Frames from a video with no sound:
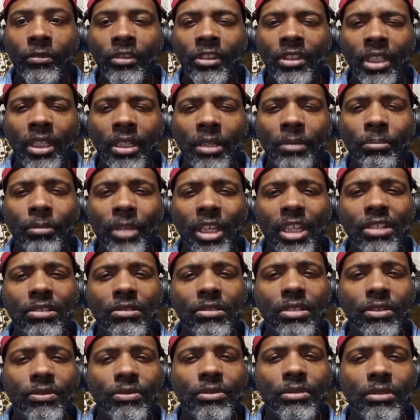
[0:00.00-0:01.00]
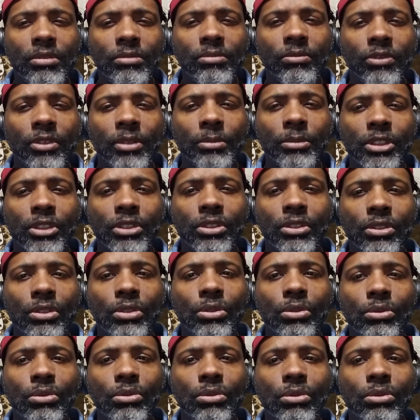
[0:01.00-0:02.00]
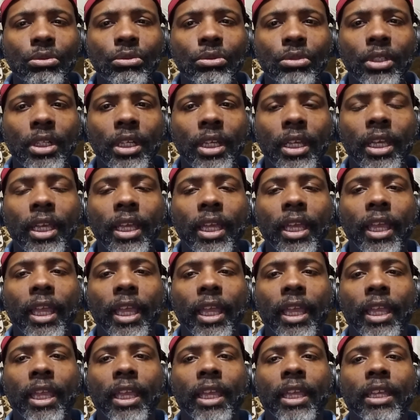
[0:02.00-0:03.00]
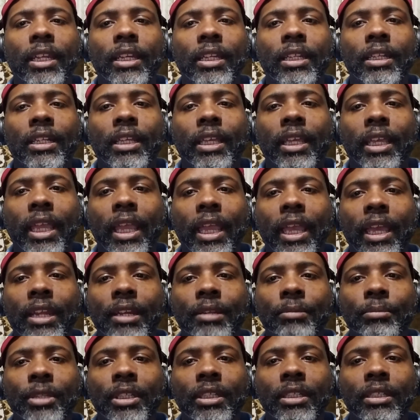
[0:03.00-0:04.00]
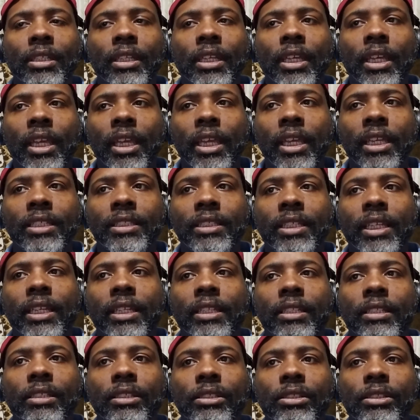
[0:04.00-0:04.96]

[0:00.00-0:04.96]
Now the major difference from a school and an academy is that